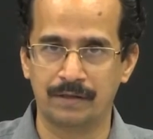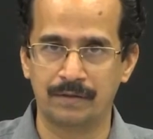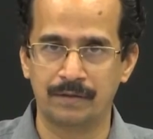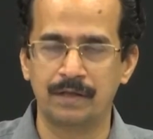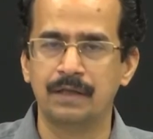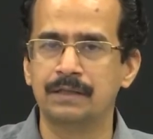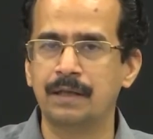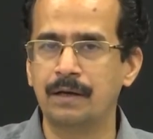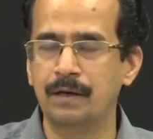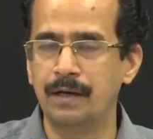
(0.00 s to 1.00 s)
and seven
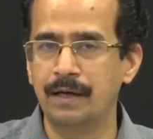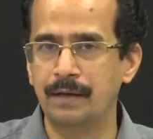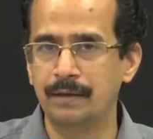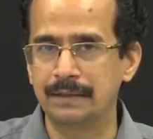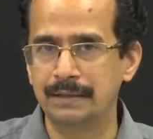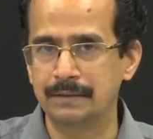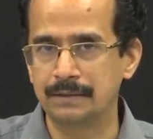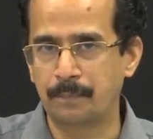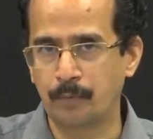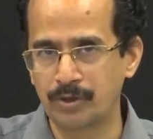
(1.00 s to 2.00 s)
twenty-seven and
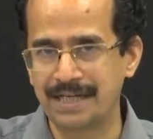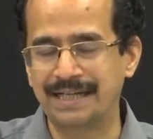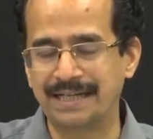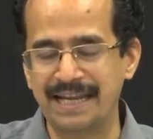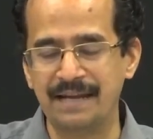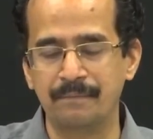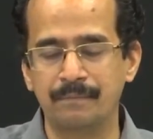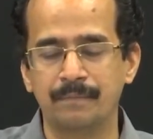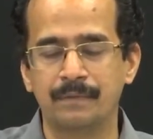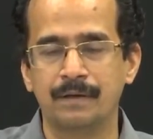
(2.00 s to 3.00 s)
compare the success
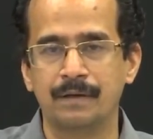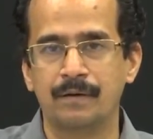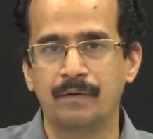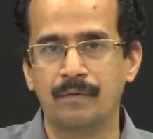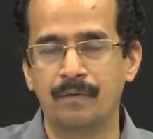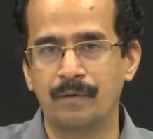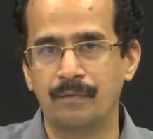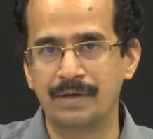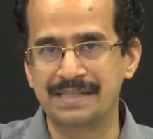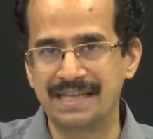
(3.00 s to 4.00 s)
factors
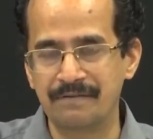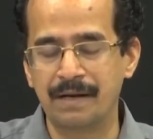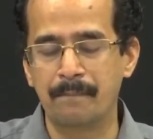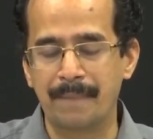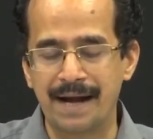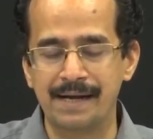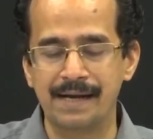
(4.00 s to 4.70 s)
with those